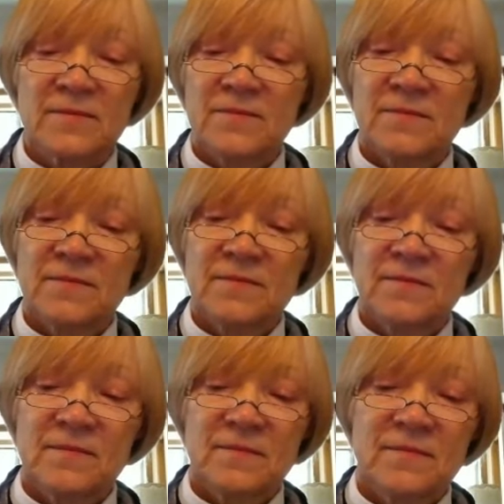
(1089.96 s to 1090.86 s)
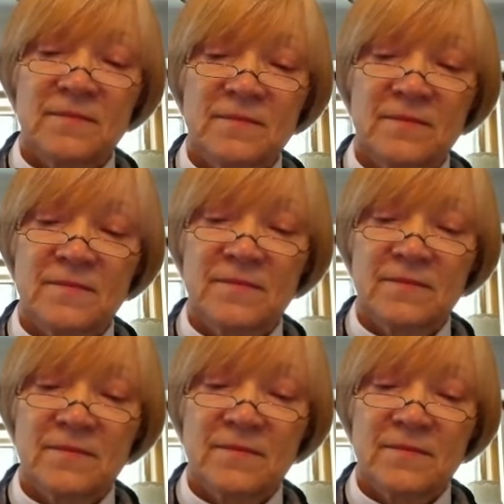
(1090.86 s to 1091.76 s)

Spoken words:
Nothing is said.